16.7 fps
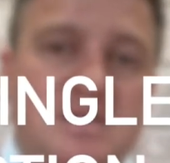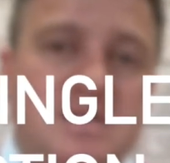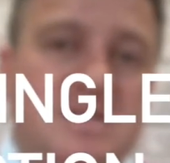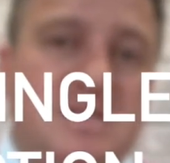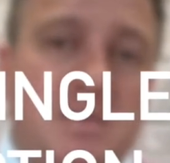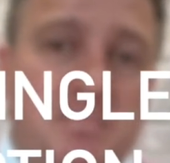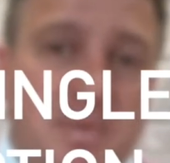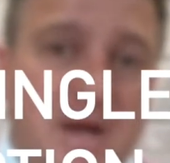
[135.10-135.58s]

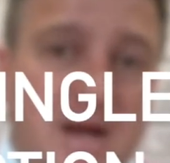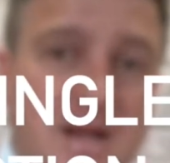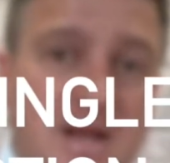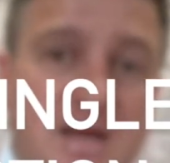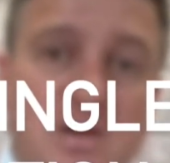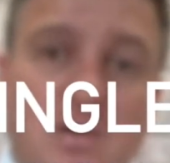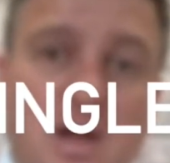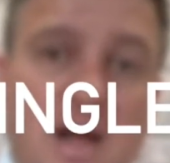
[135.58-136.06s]
Typically,
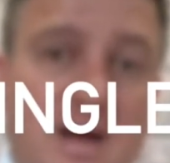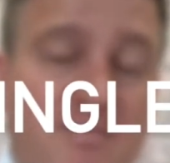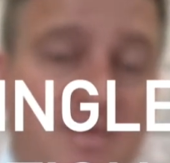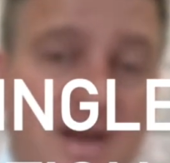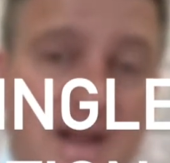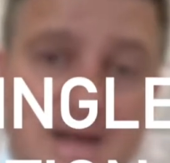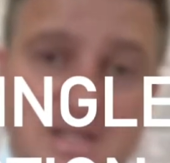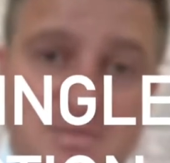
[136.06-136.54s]
you'll have
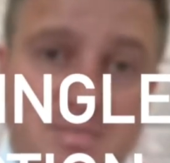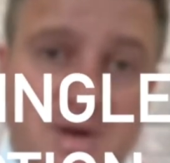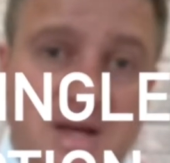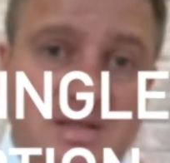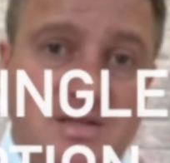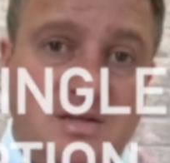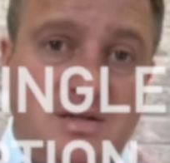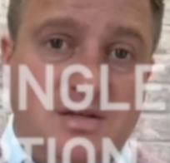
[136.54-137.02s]
less
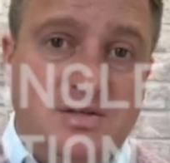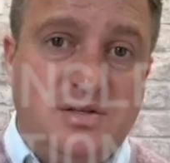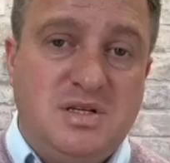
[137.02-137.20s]
maintenance.